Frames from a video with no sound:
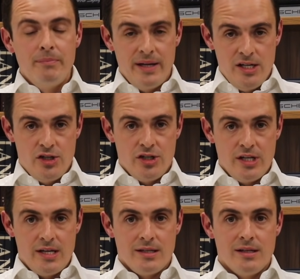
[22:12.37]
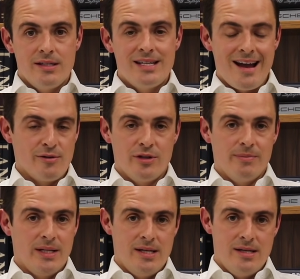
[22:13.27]
Beach is
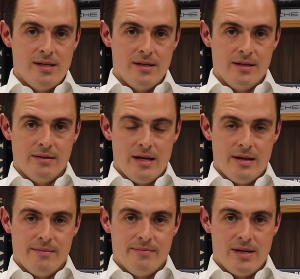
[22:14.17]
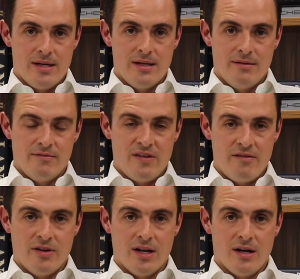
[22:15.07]
undoubtedly my
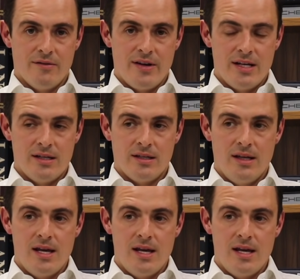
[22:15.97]
favourite car event.